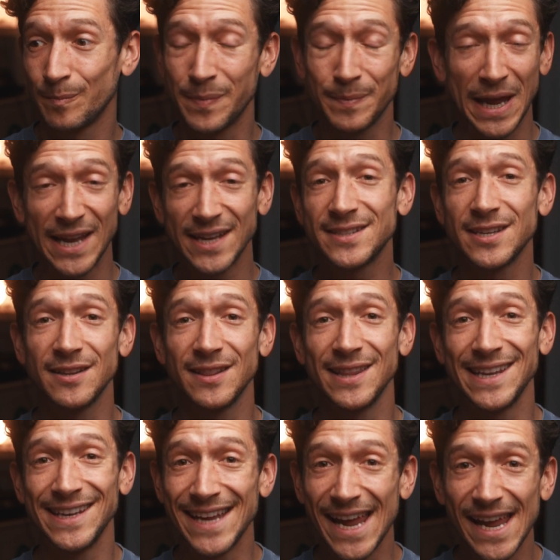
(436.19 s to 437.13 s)
basing
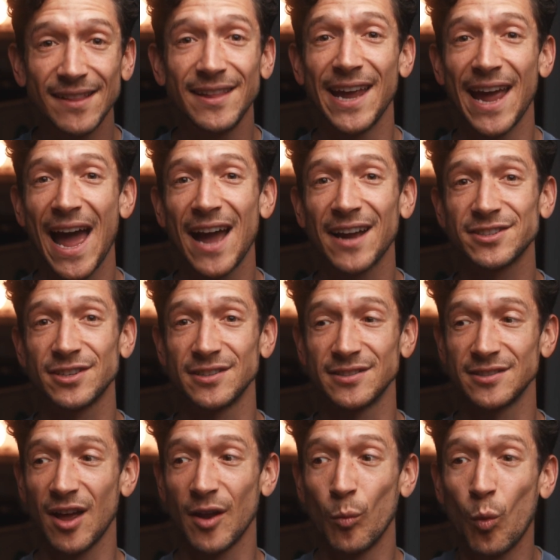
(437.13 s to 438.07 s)
the daily
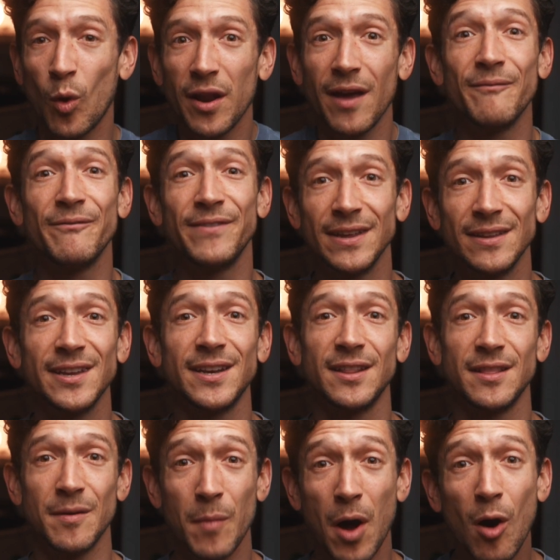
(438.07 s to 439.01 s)
actions on what I'm feeling
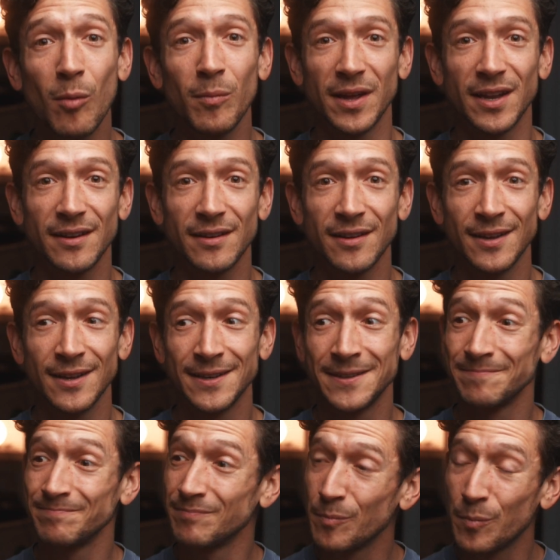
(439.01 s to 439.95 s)
in the moment,
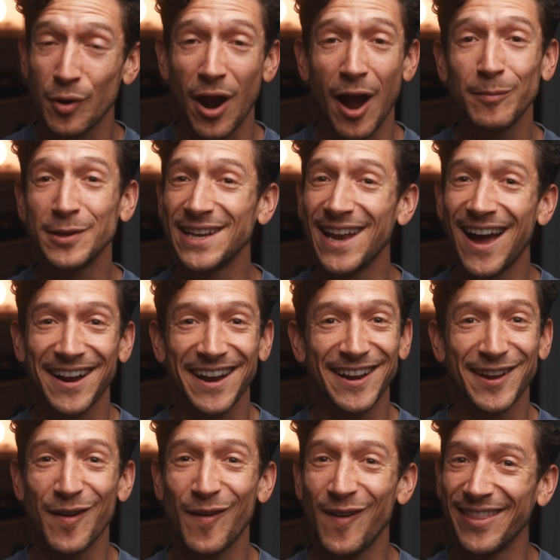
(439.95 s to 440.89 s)
probably not
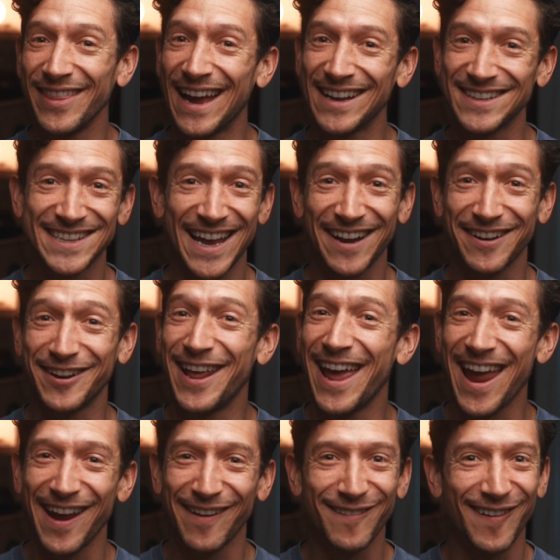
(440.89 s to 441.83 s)
going to go on that
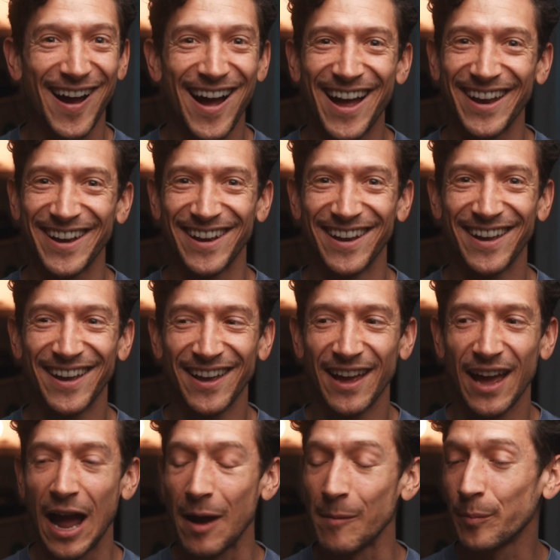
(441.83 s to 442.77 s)
Saturday run.
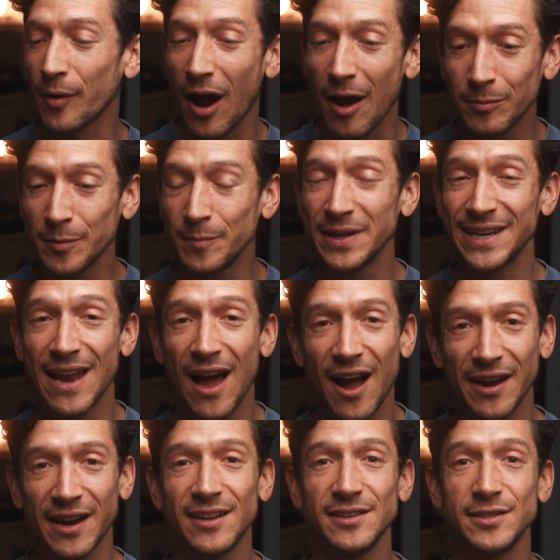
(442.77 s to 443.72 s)
I'm probably
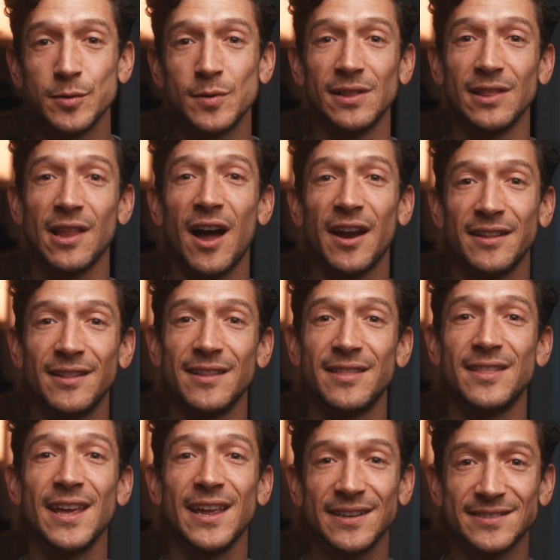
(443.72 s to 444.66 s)
not going to do a lot of the
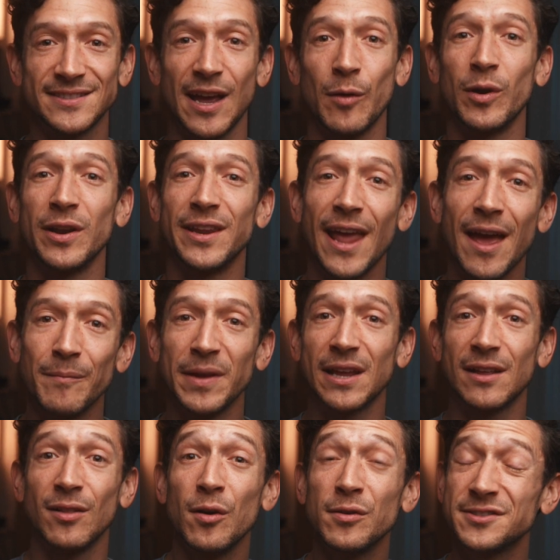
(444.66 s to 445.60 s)
things that would get me
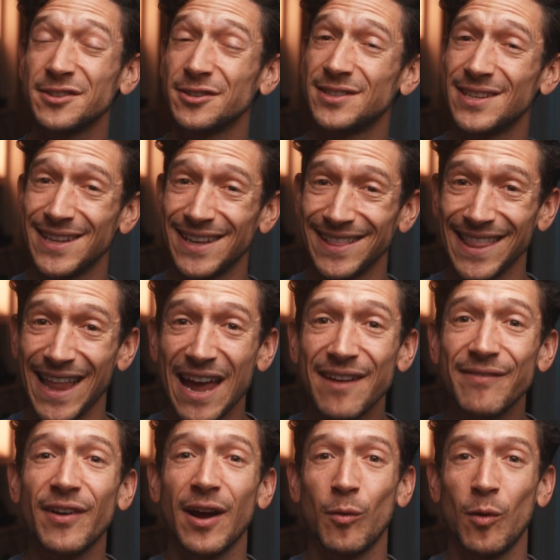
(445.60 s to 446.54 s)
closer to the
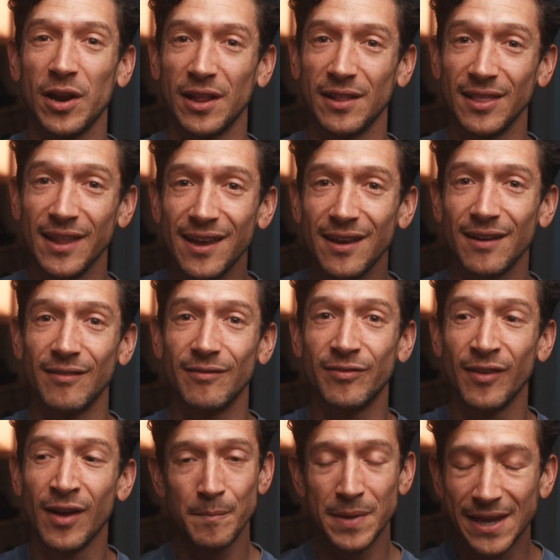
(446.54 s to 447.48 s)
life I want to
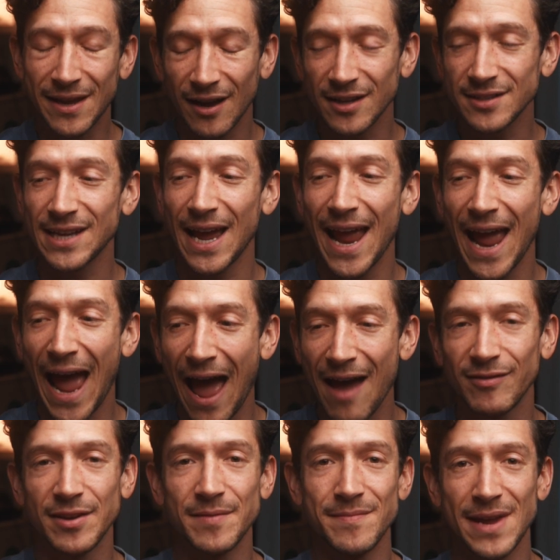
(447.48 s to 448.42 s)
live because I
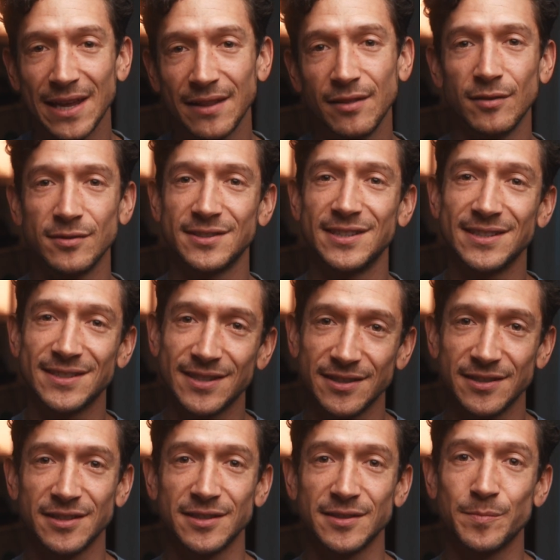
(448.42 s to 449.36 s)
haven't made those
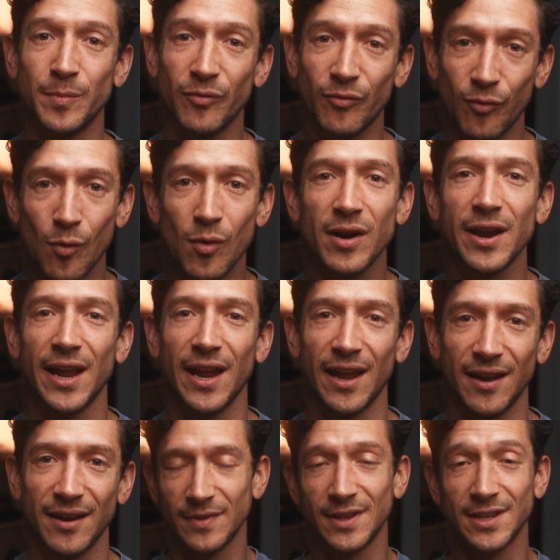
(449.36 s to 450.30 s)
decisions
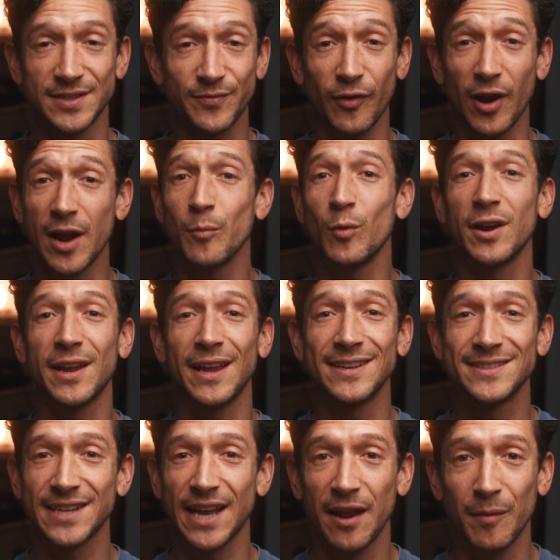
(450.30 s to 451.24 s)
beforehand. This framework
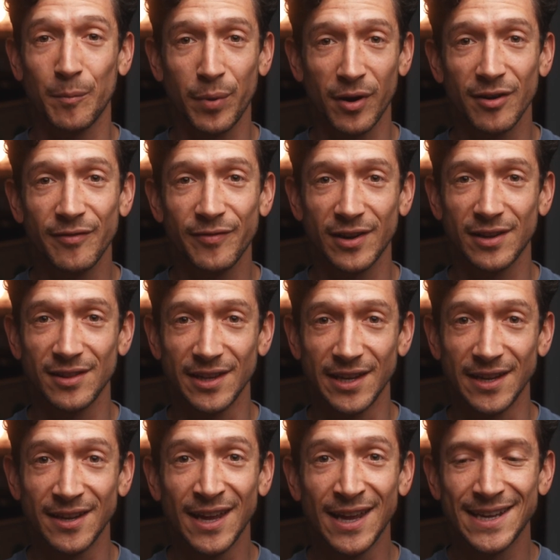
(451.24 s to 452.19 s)
is set up
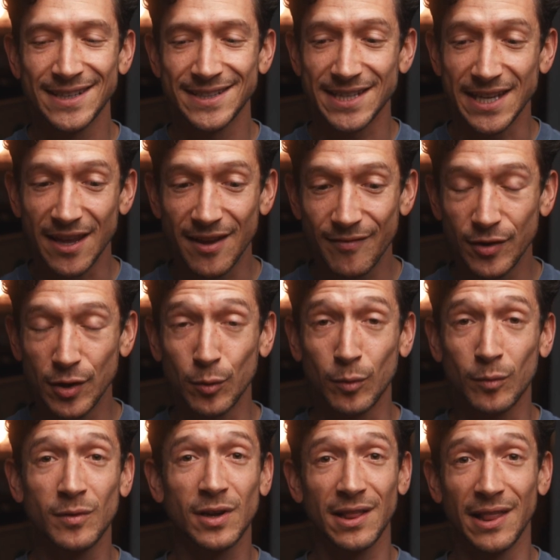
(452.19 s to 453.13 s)
perfectly to give you
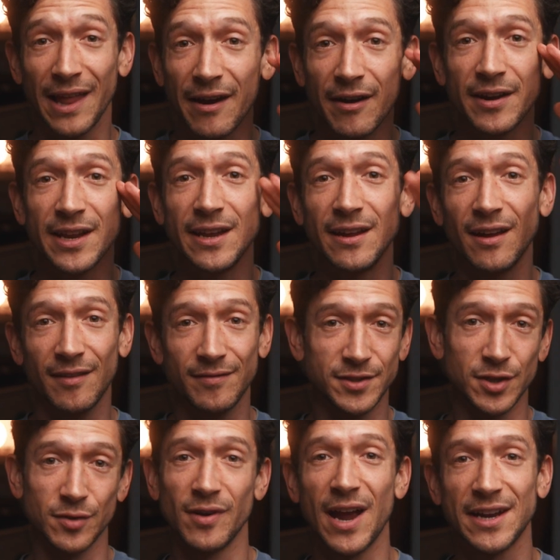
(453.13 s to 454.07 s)
clarity of
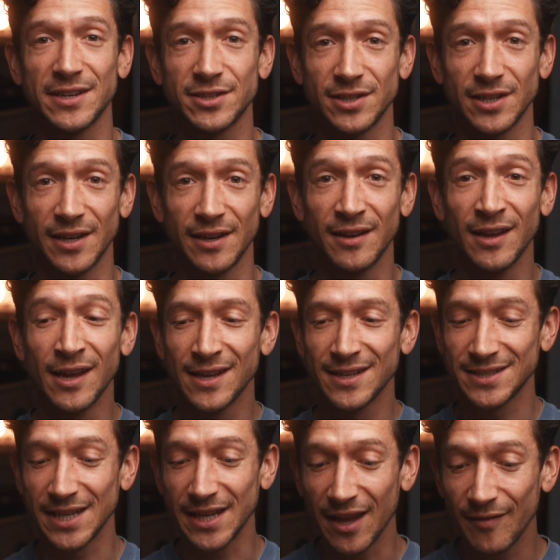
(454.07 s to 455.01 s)
direction,
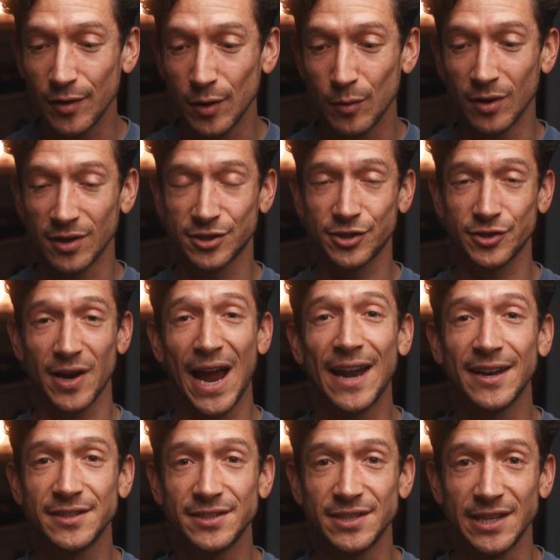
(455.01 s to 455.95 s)
to give you a
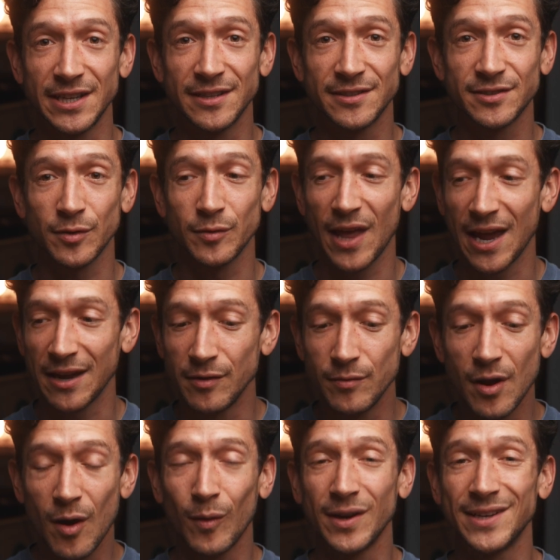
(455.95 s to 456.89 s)
strategy so that you
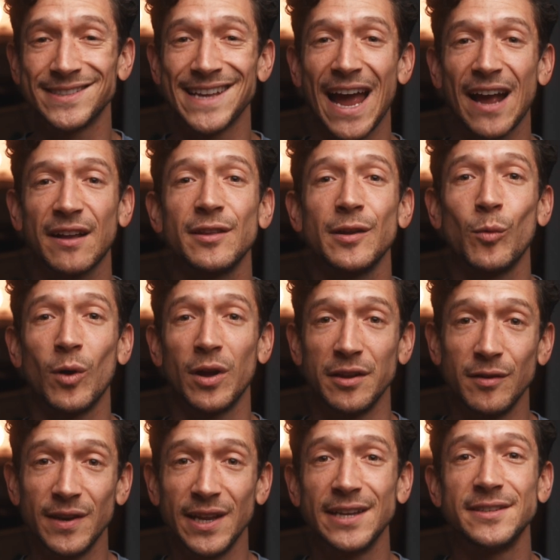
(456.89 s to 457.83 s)
know exactly what
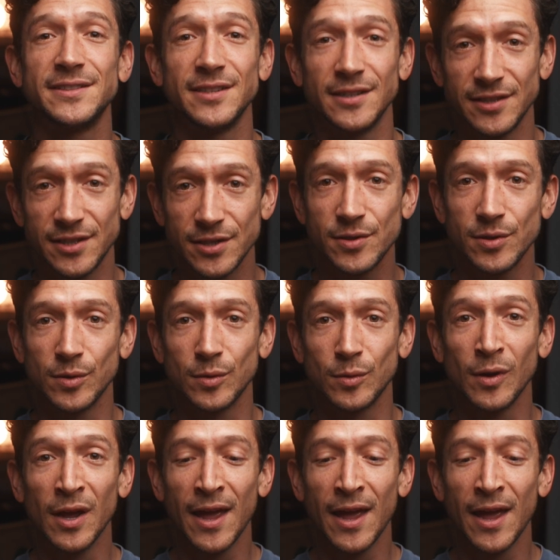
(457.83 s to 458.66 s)
you need to do,